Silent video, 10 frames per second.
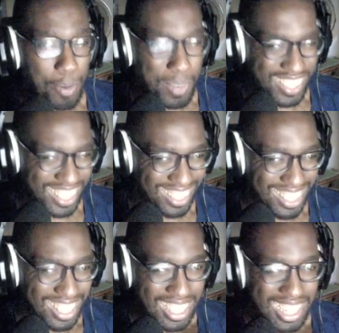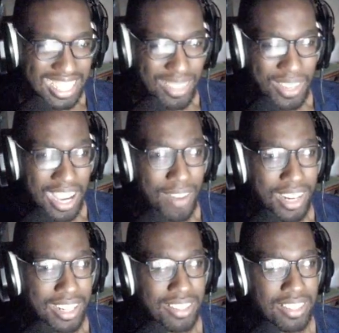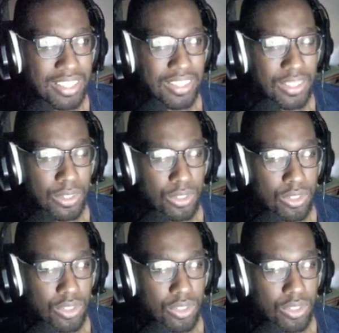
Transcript: but either way I recognize this song,